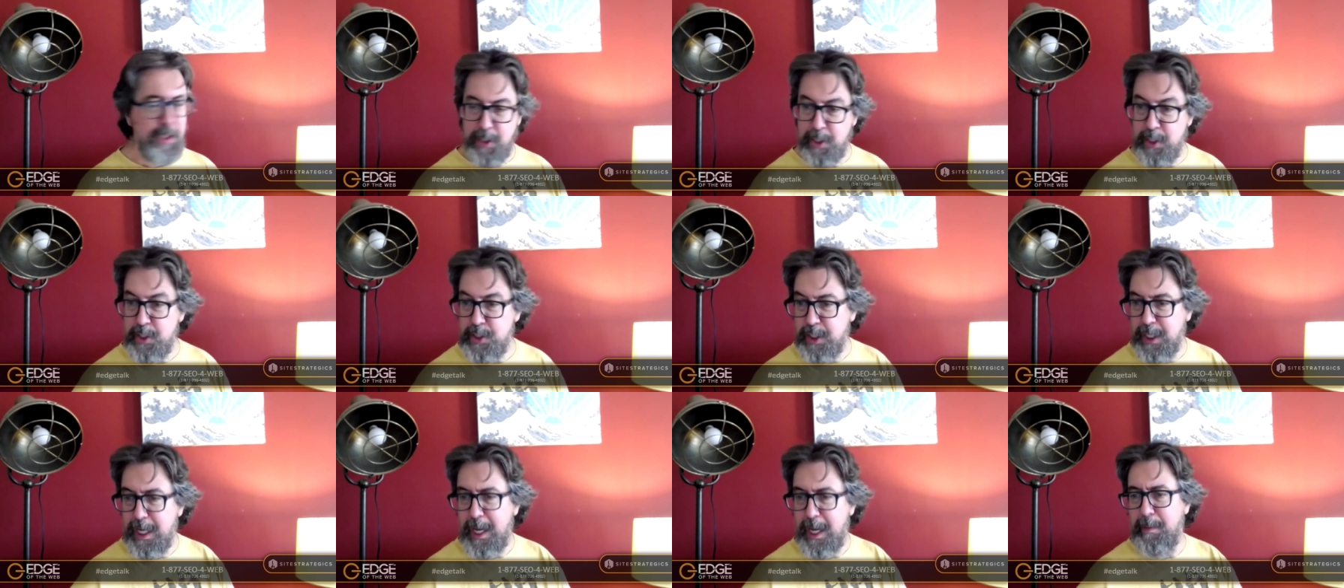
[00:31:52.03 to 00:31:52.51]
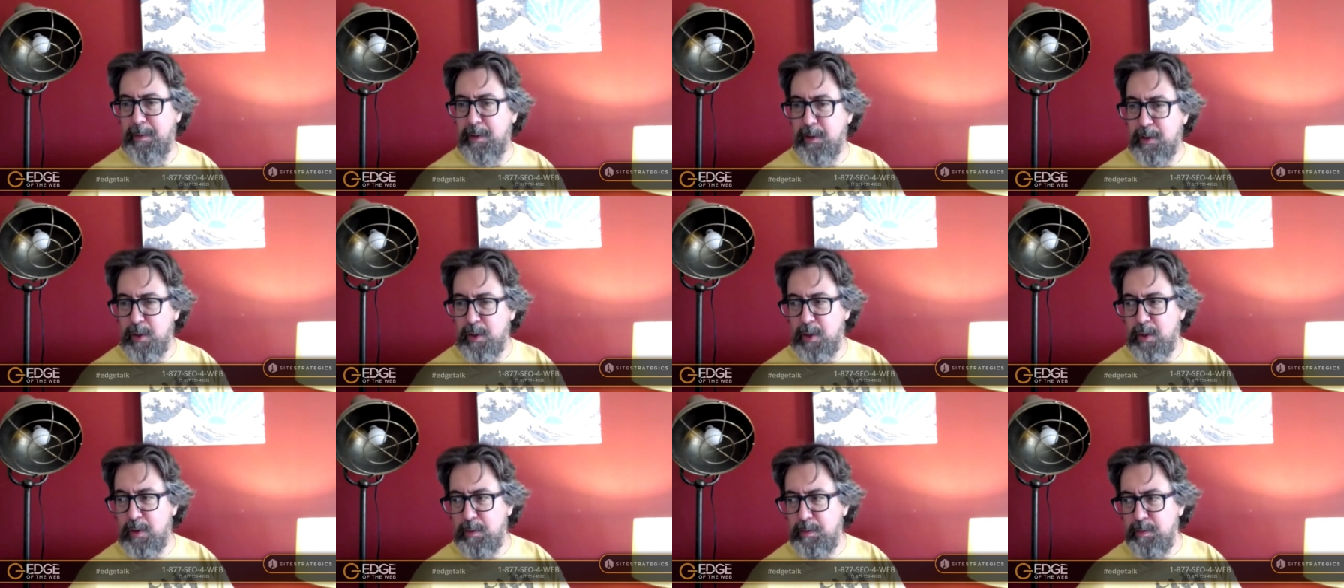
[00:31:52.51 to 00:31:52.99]
This
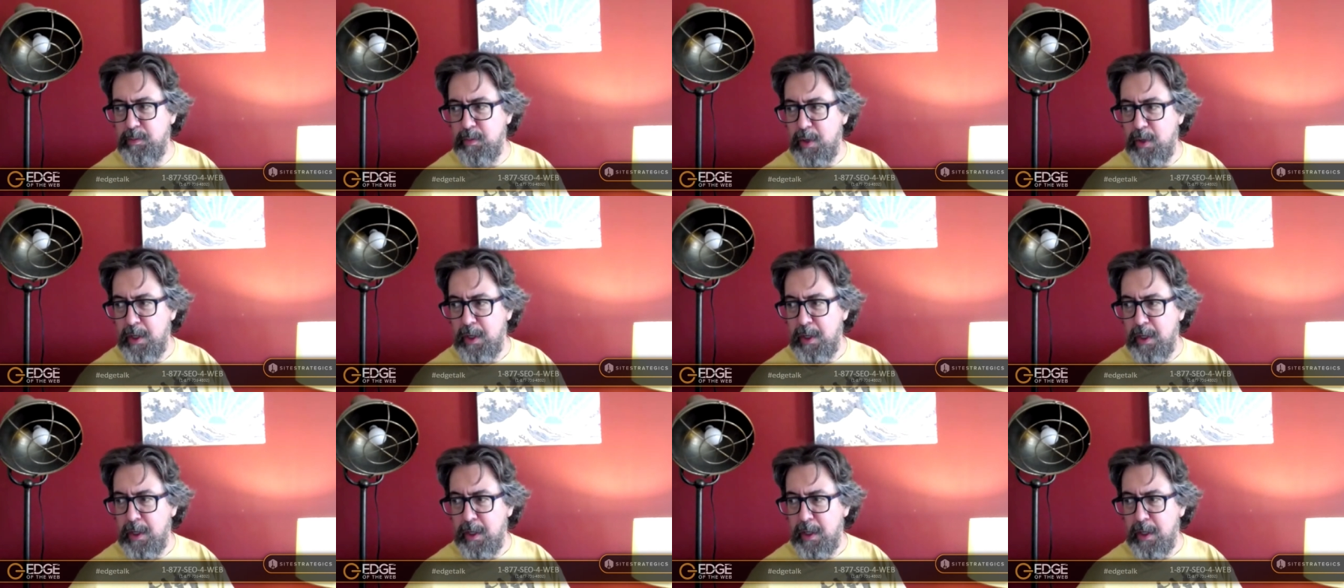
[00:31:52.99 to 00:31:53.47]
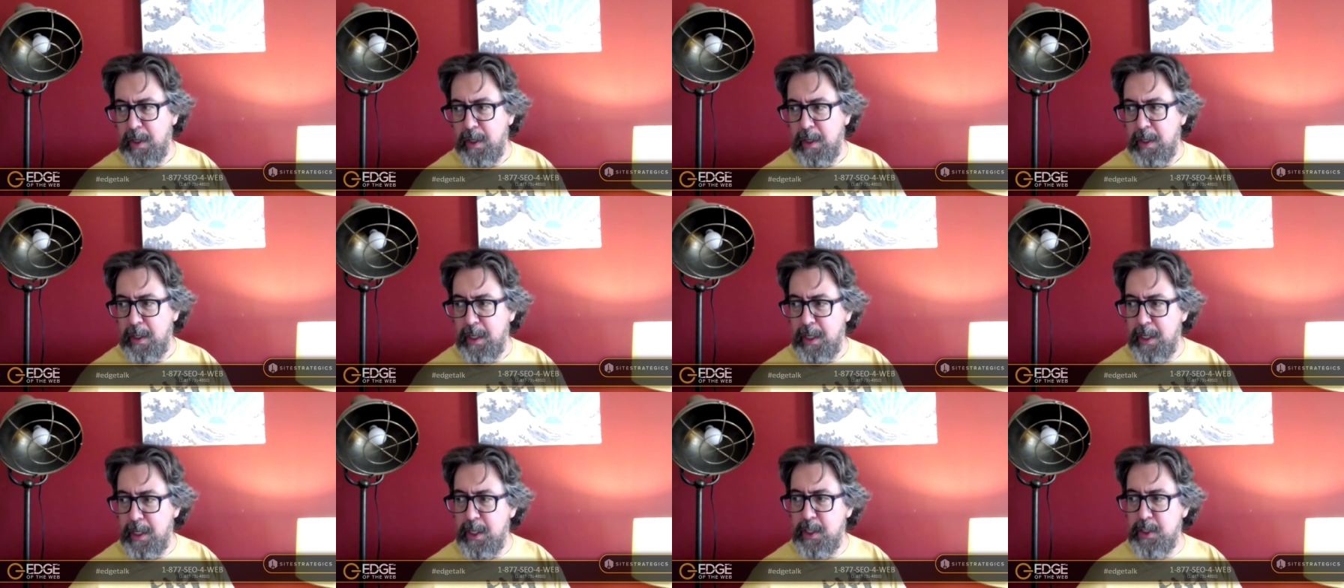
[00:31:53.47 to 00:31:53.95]
chemical
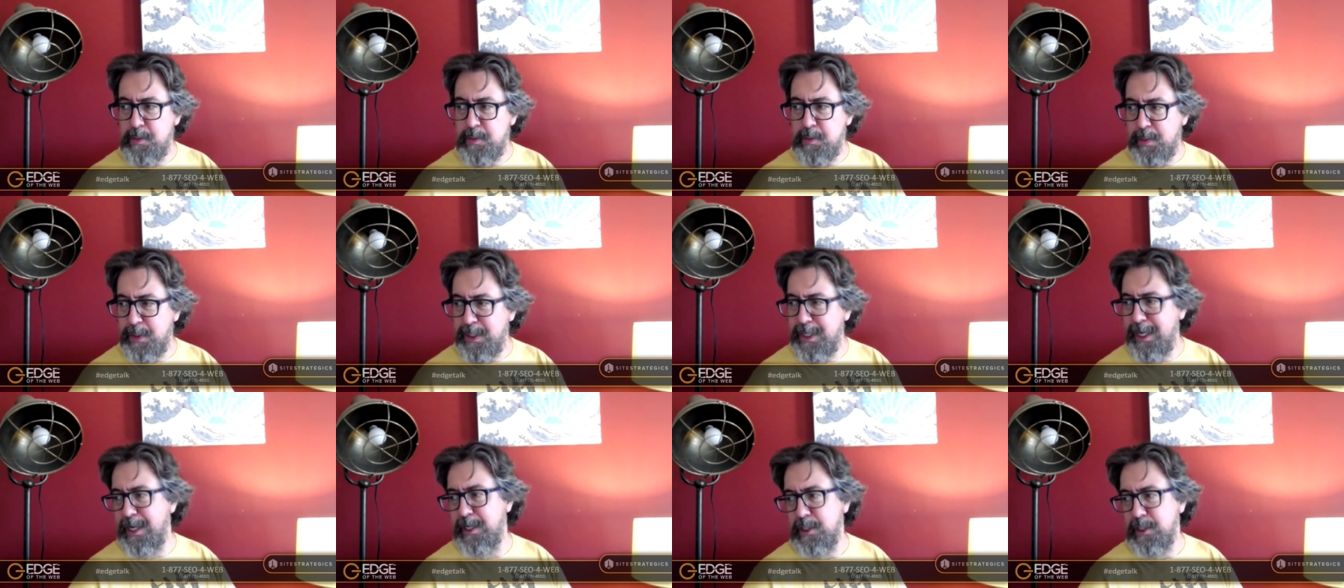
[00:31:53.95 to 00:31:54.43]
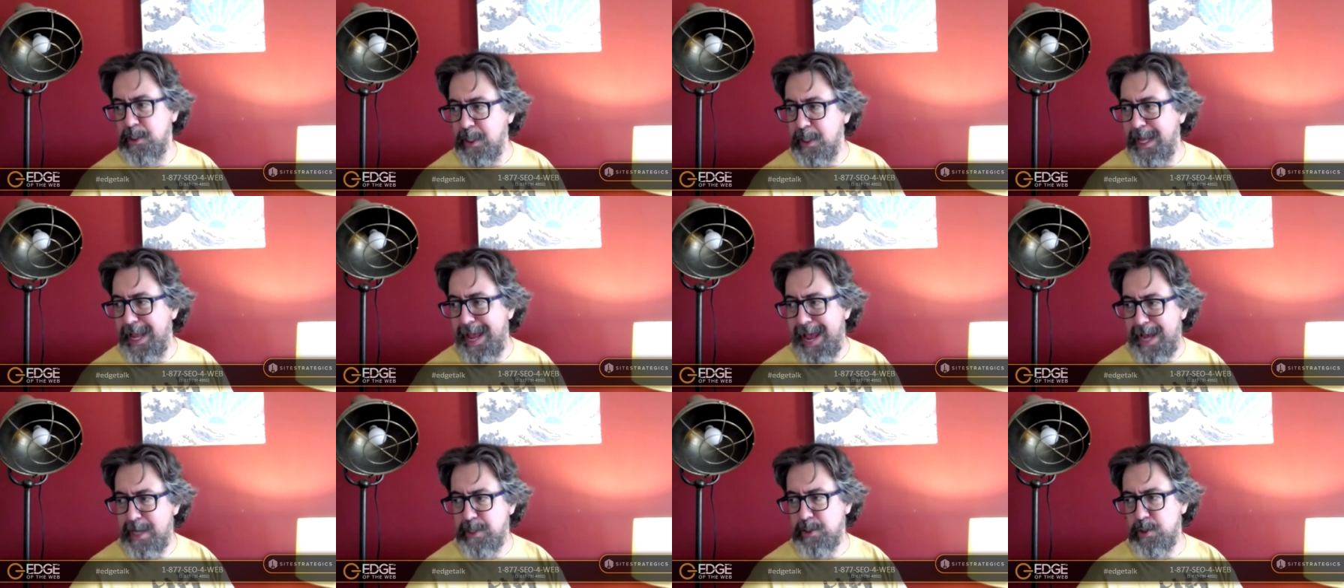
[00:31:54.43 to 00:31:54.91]
is
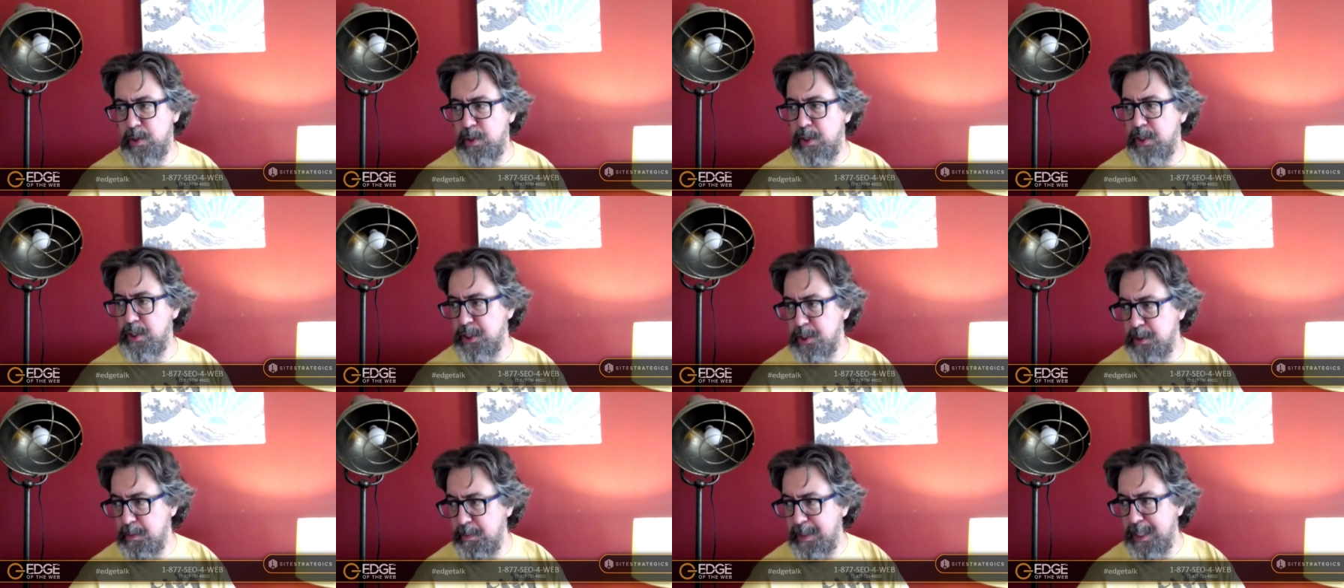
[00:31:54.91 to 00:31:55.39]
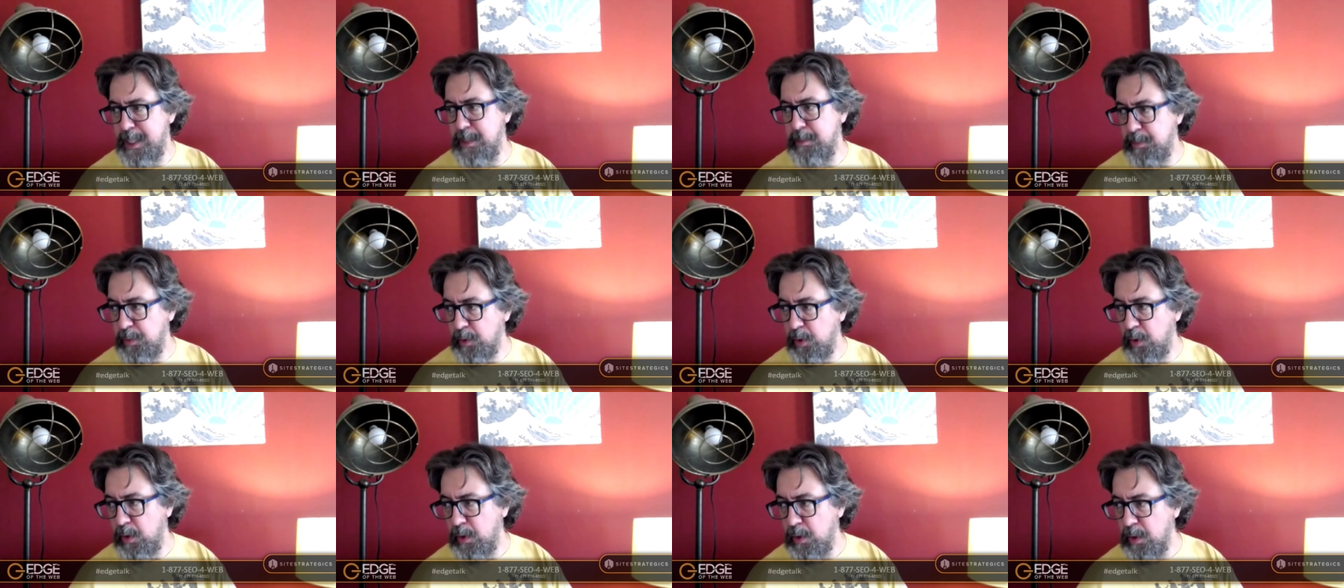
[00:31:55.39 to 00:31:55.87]
potentially hazardous to
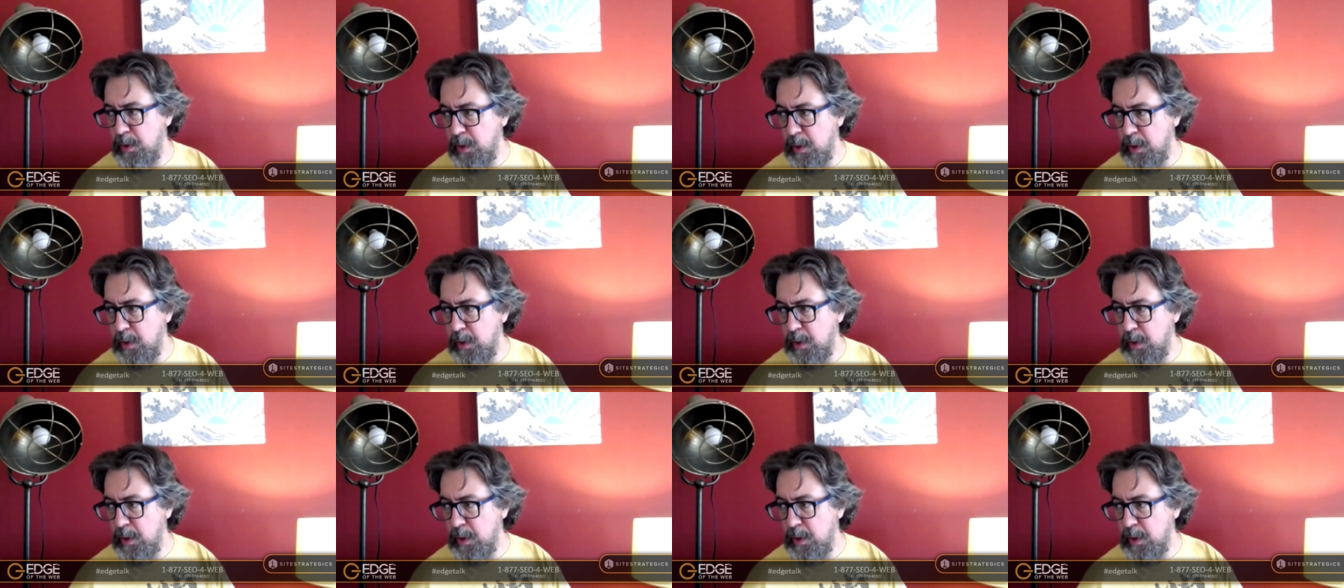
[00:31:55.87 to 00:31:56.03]
people.